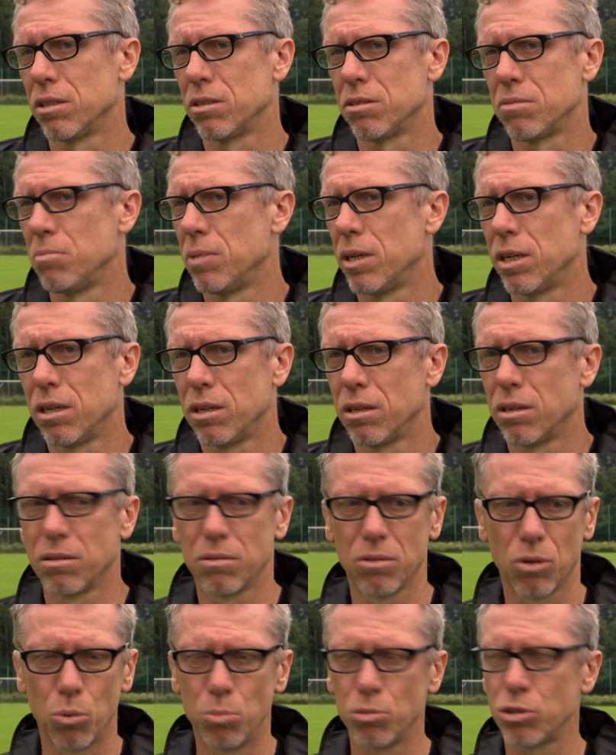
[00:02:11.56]
in
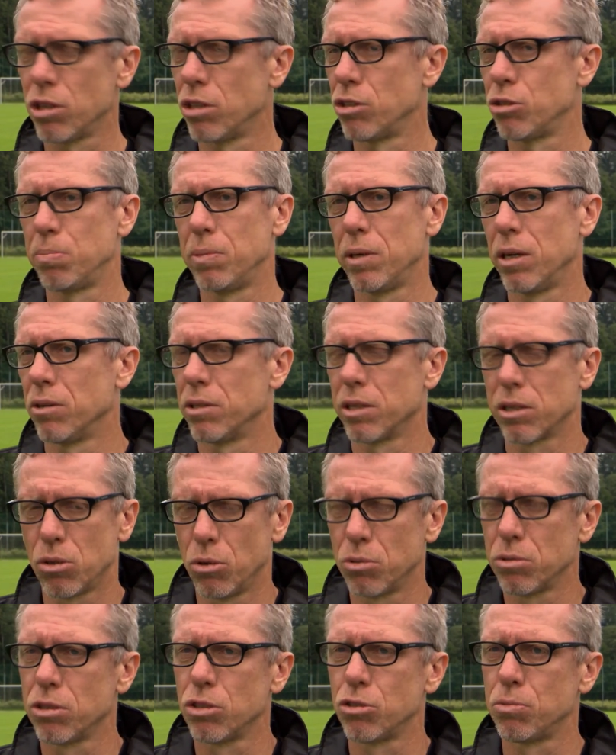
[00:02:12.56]
contrast to how we
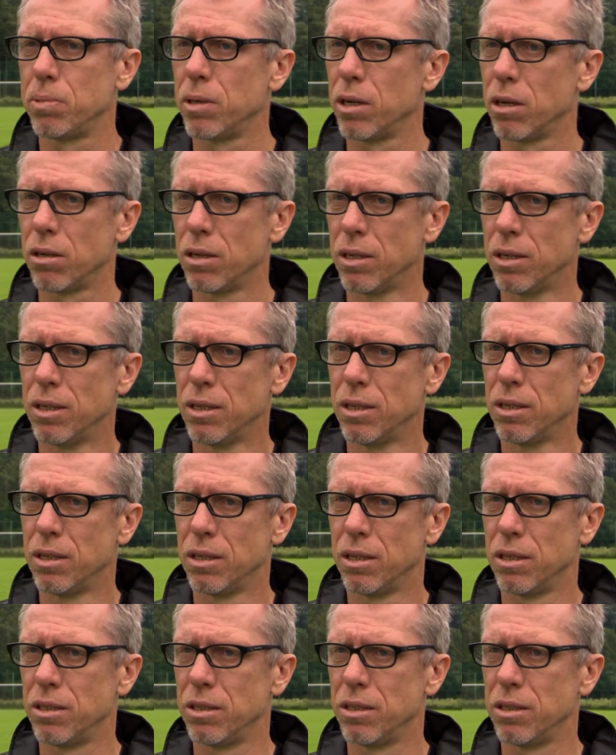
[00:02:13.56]
generally played last season.